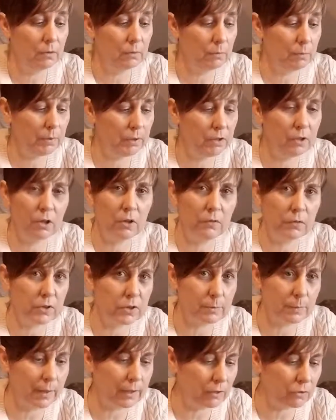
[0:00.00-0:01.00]
I'm a bit
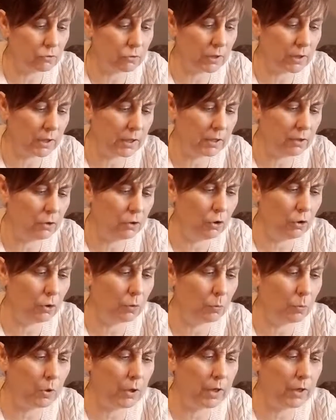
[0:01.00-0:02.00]
nervous about it really. Cut
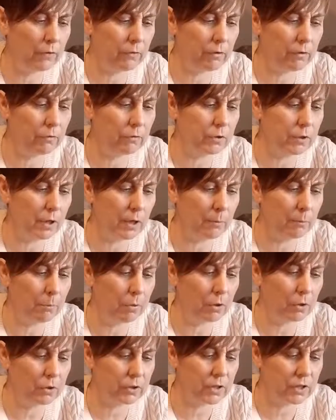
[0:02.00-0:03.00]
the wire and
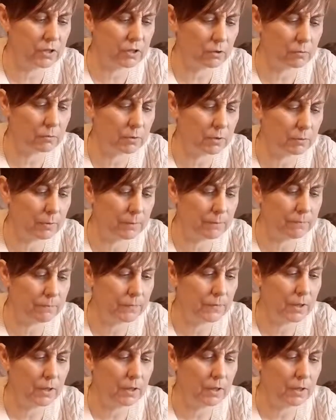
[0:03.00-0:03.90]
plug this up to it.